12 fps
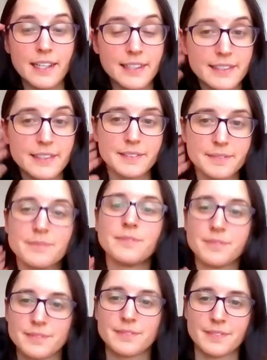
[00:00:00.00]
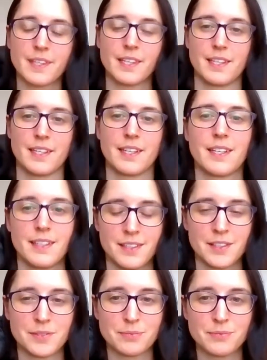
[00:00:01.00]
you you mentioned it, I think,
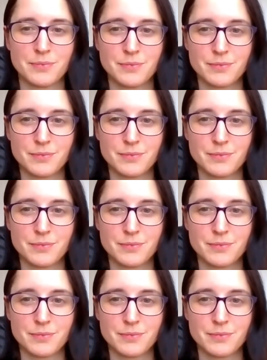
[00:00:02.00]
beautifully in, in